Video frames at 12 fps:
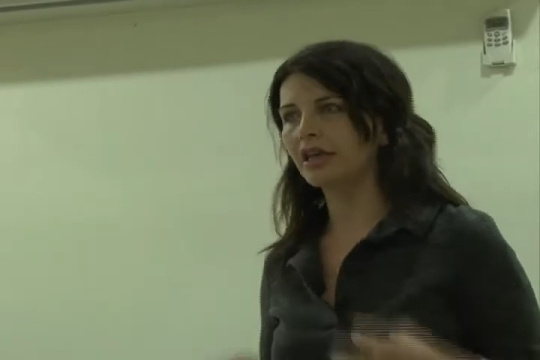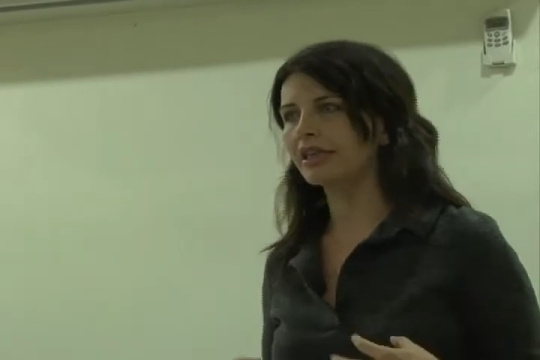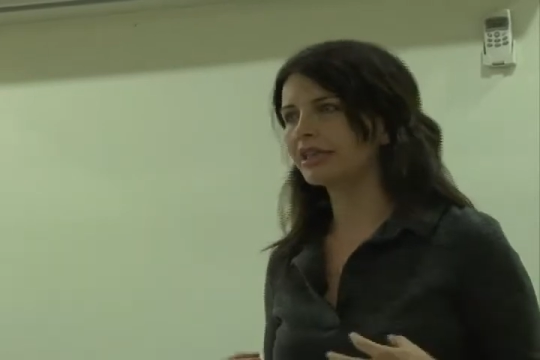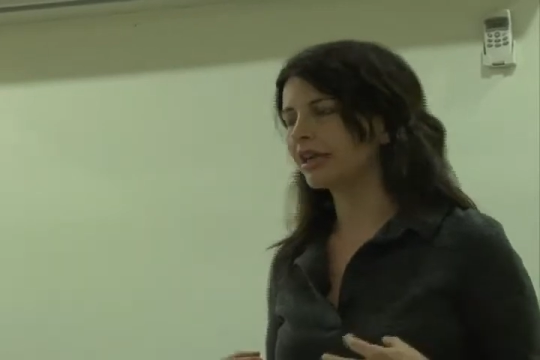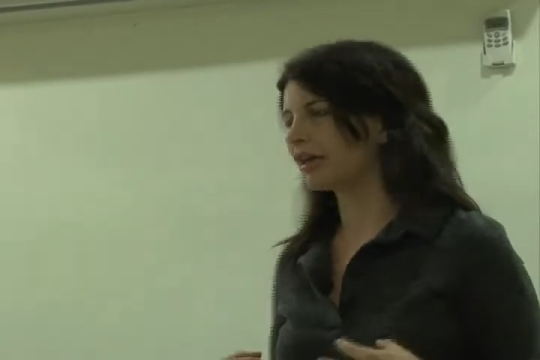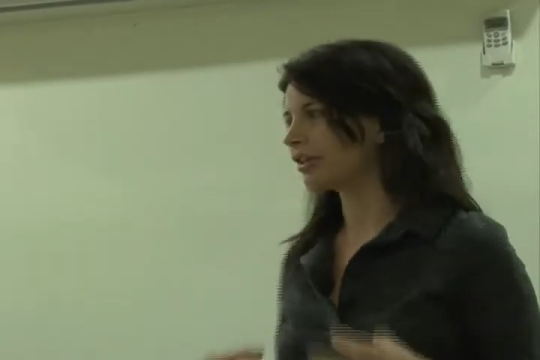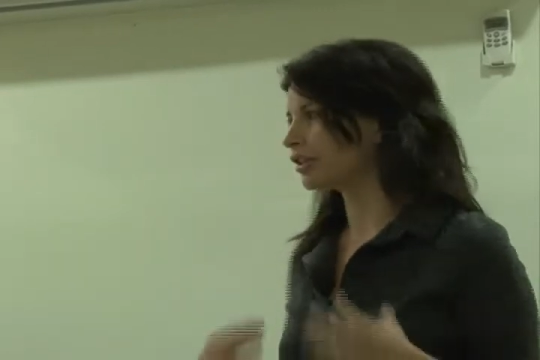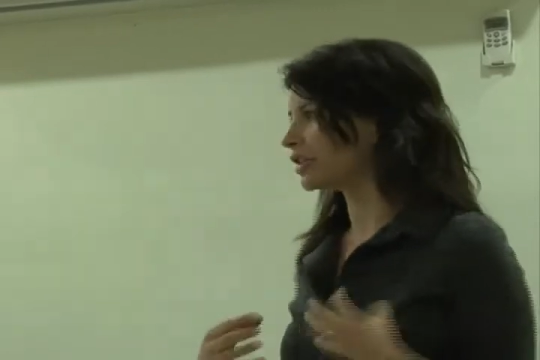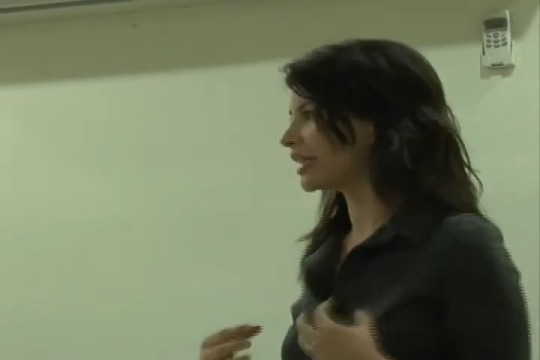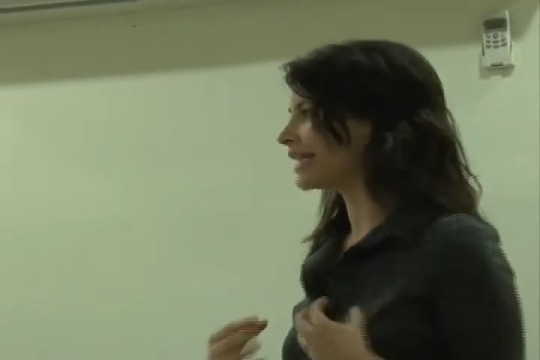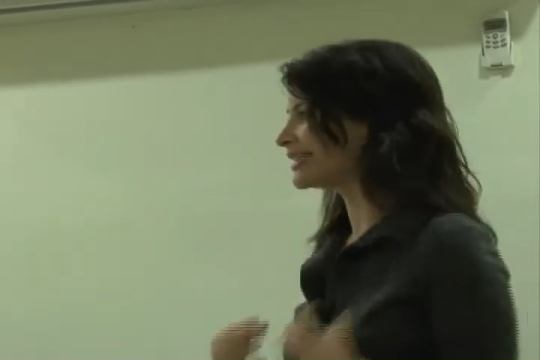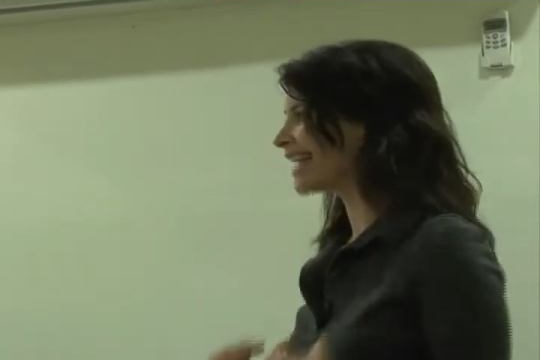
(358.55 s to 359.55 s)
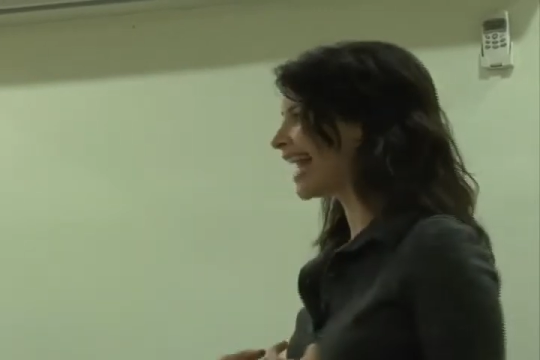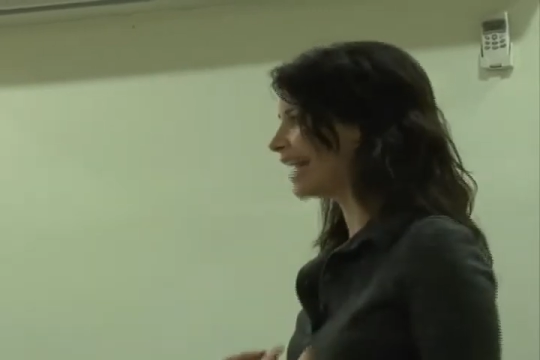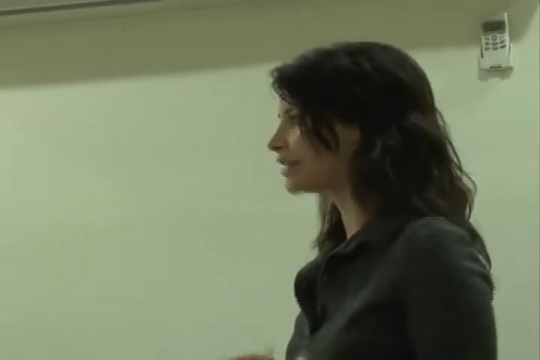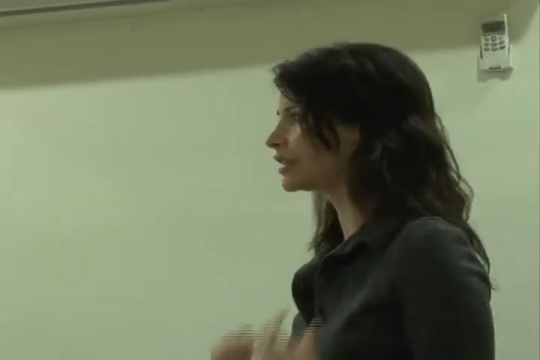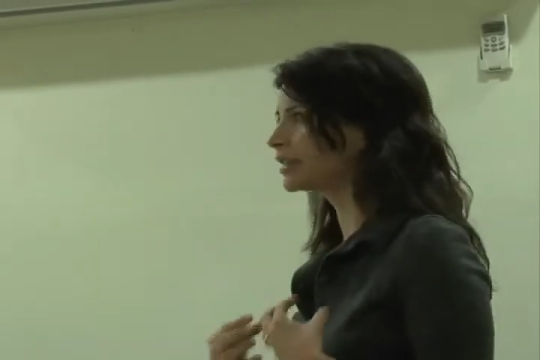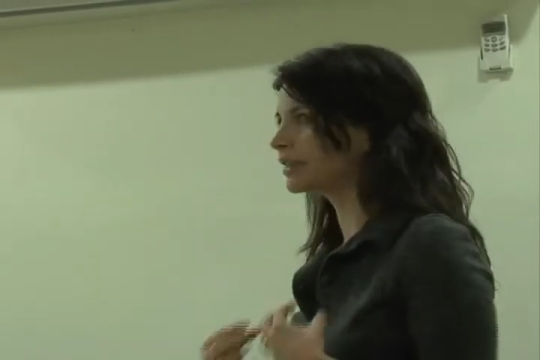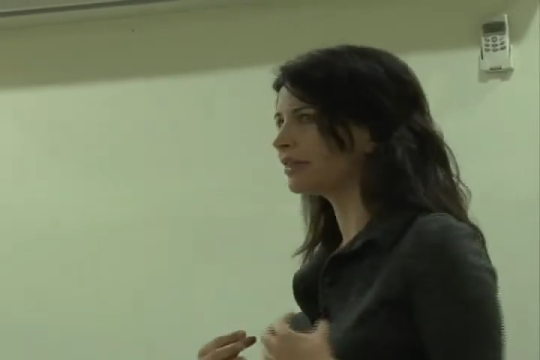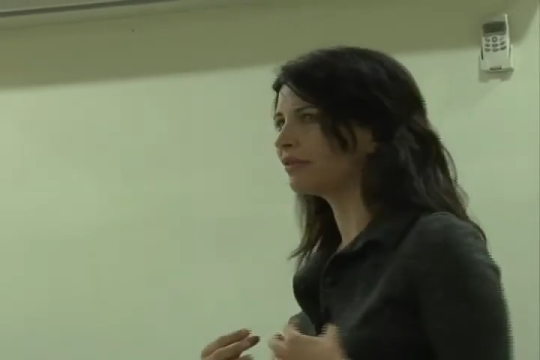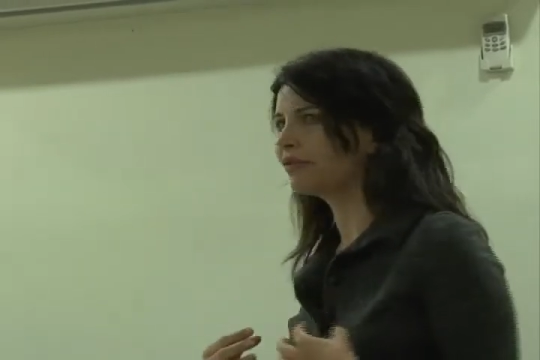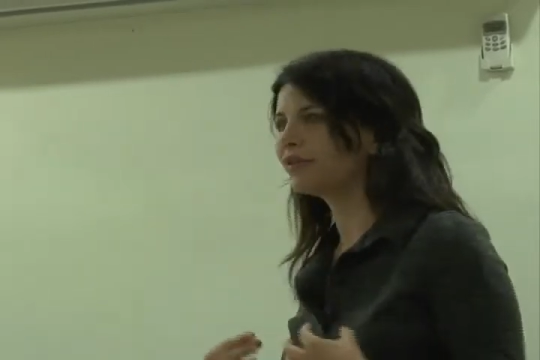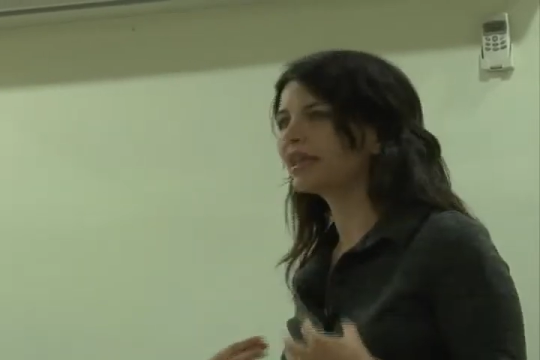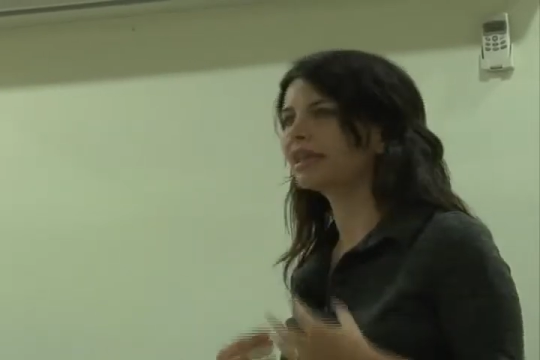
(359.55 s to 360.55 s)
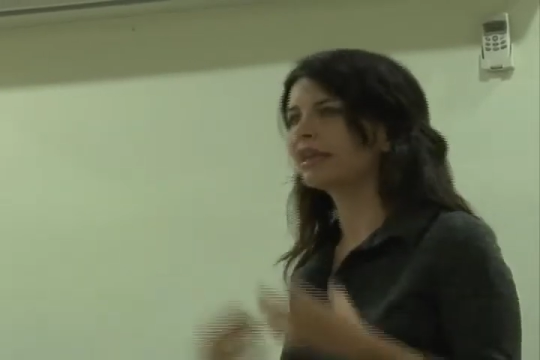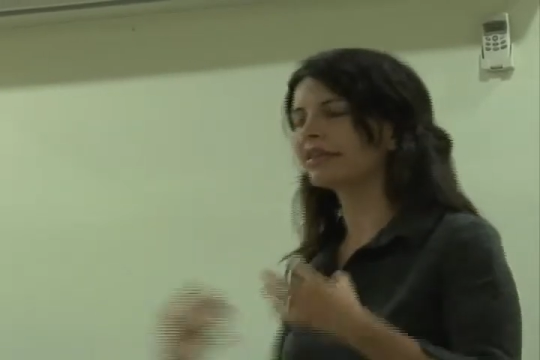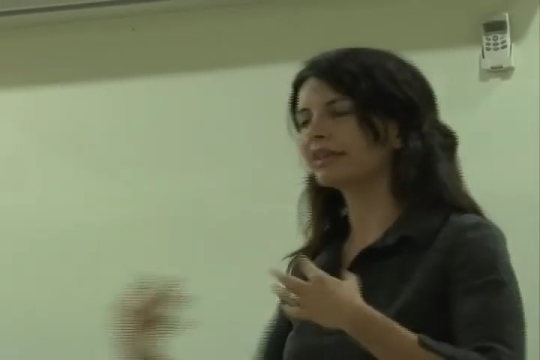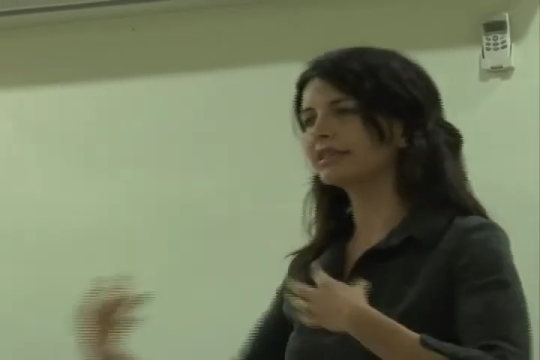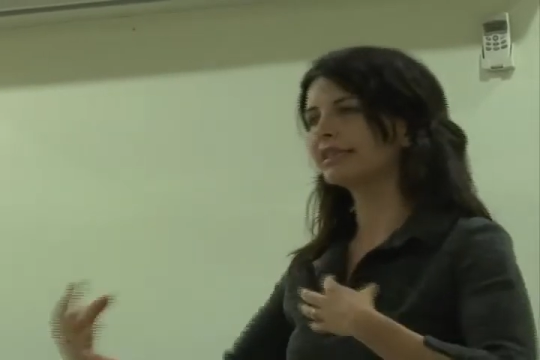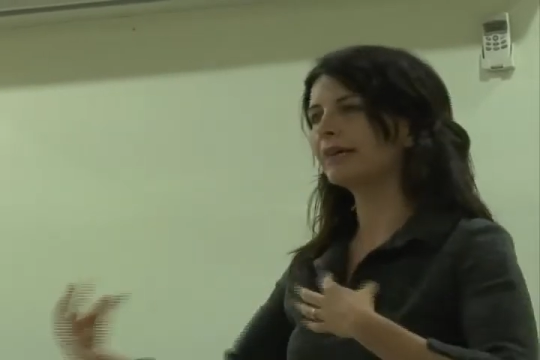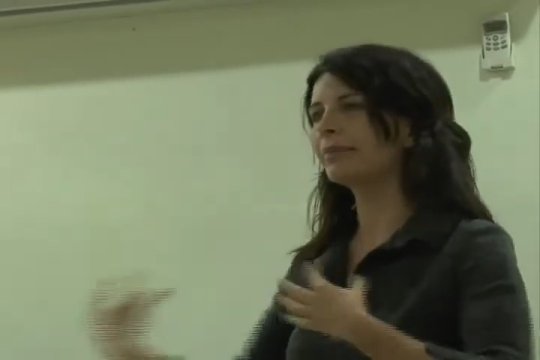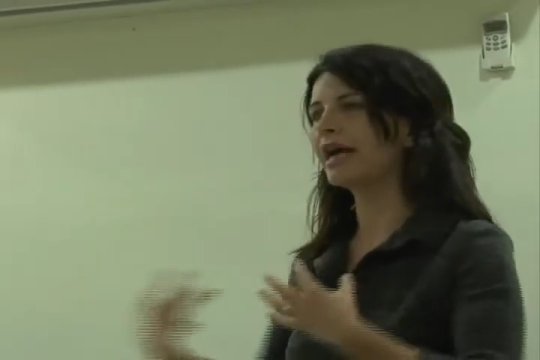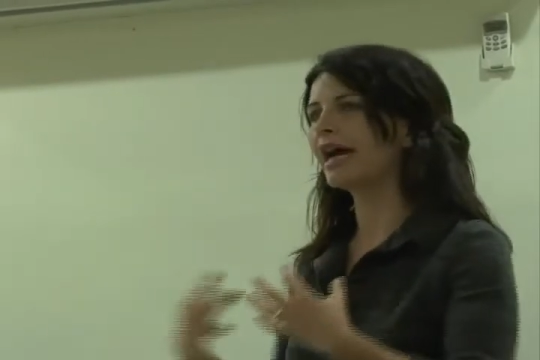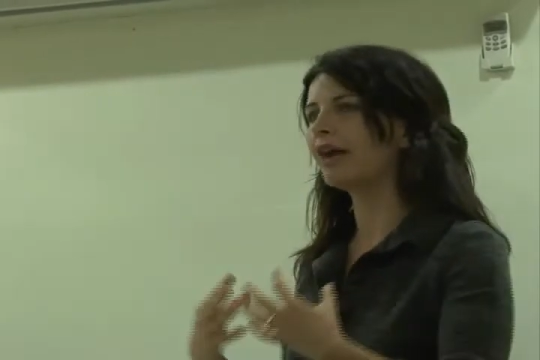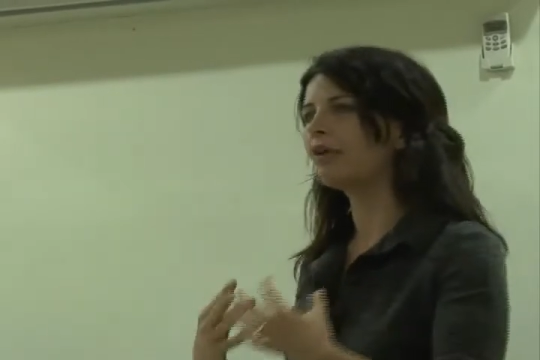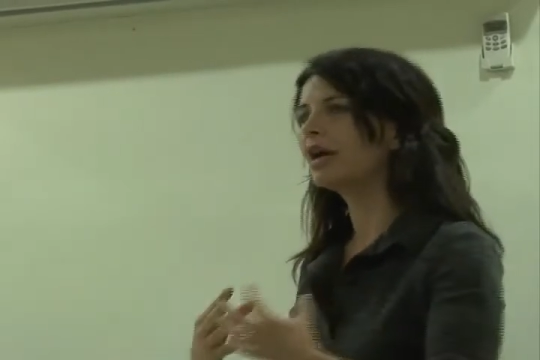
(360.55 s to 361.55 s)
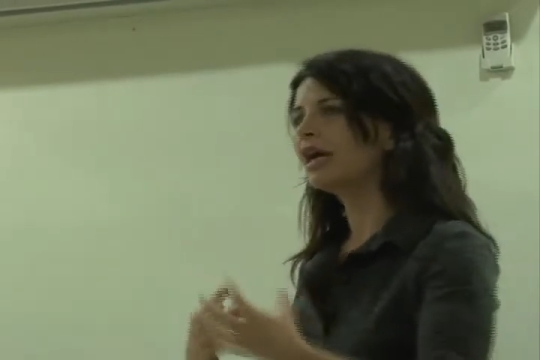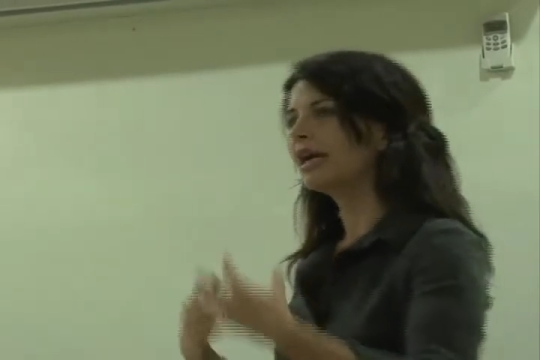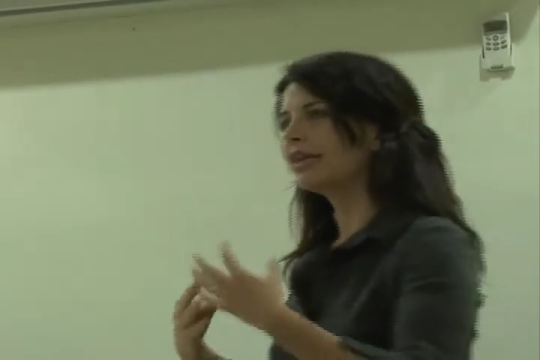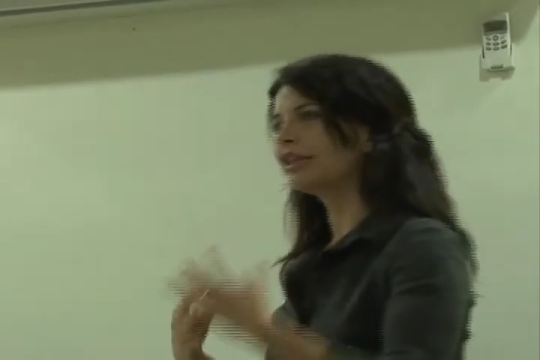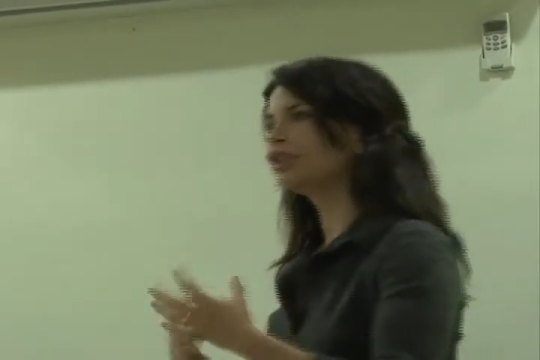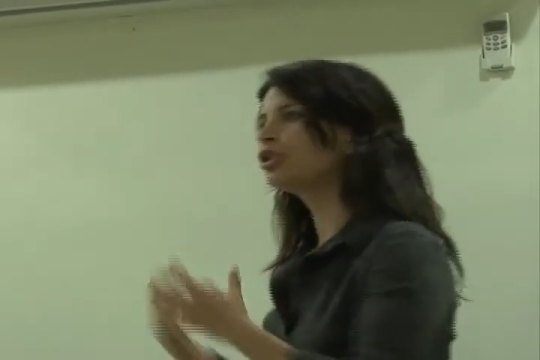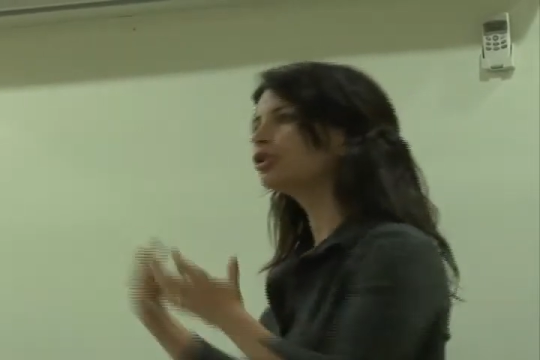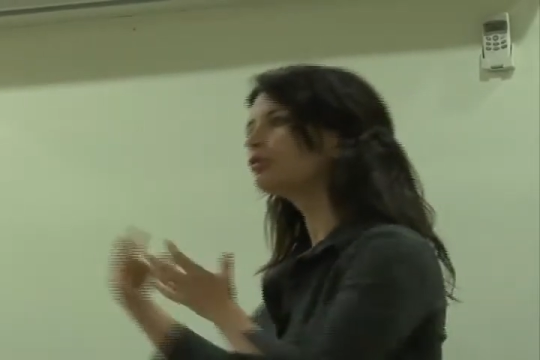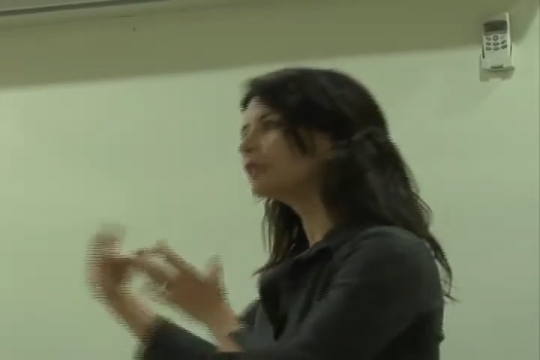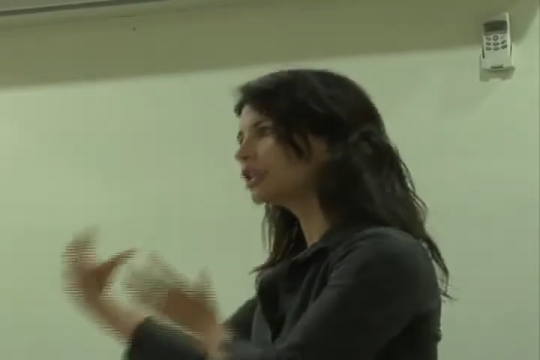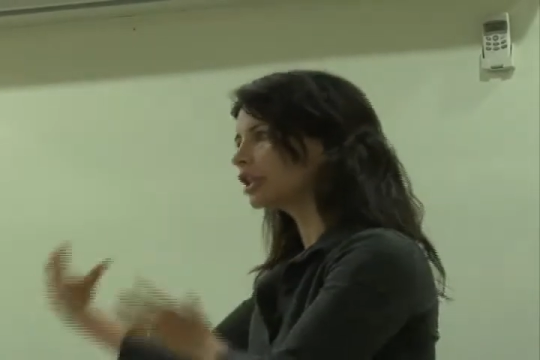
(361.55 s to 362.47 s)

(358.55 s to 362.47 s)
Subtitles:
ideology attached to the feeling that somehow the Jewish